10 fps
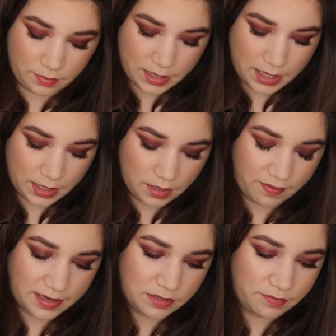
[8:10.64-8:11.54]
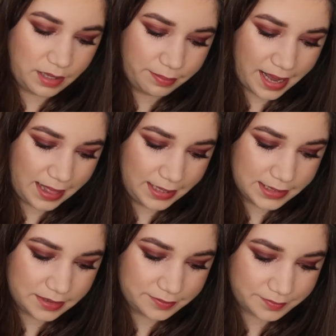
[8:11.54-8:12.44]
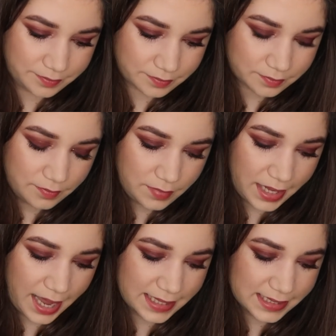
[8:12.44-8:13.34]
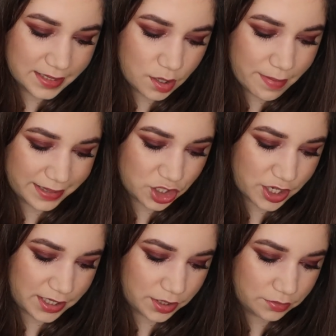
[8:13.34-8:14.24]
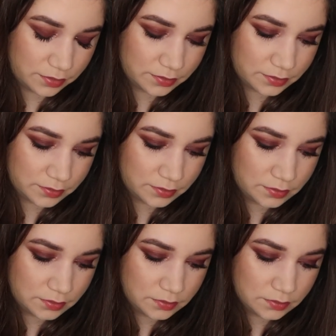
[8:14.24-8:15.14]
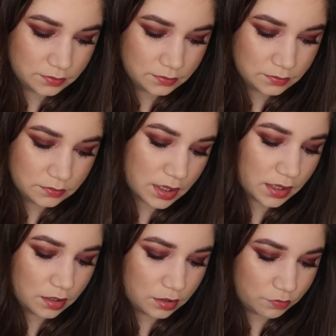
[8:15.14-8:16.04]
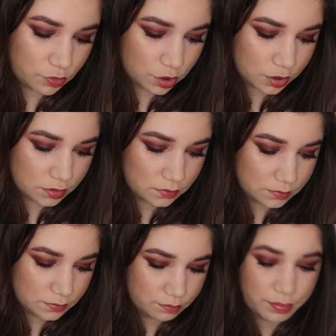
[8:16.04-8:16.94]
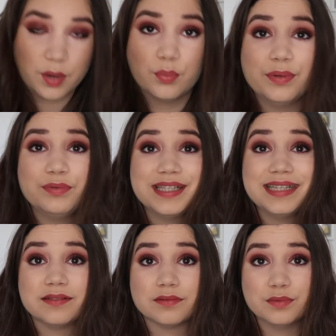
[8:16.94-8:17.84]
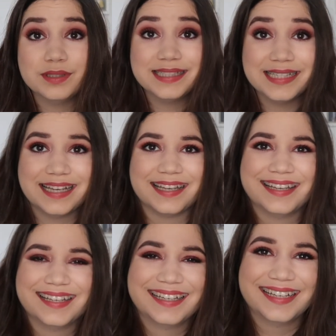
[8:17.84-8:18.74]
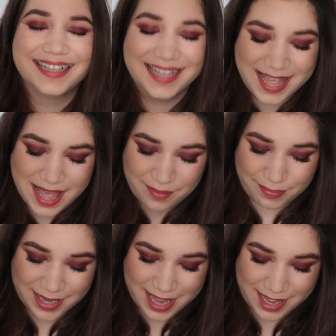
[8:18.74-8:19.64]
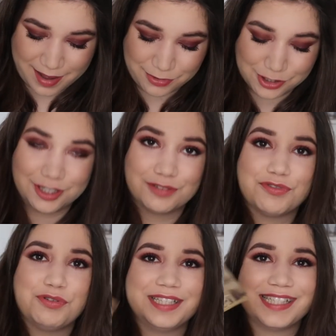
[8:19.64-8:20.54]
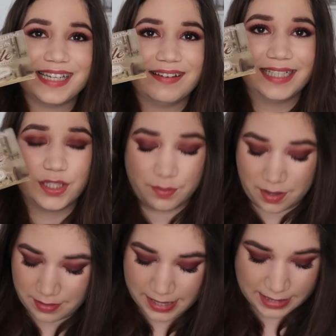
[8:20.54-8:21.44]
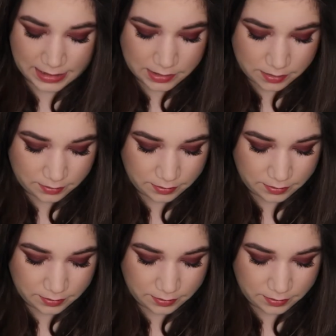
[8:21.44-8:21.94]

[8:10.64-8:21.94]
in the Wet n Wild palette, and a matte shadow. That could work, but we'll see, we'll see. But yeah, I'm just gonna roll this now in as well, and